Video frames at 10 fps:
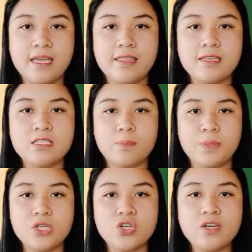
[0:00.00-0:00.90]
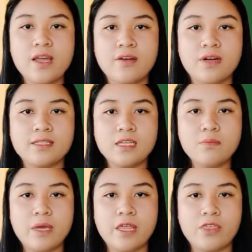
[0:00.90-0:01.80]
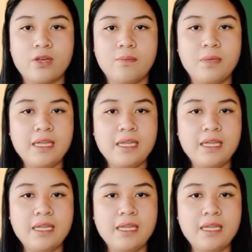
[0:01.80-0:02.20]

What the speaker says: It is a picture-directed method,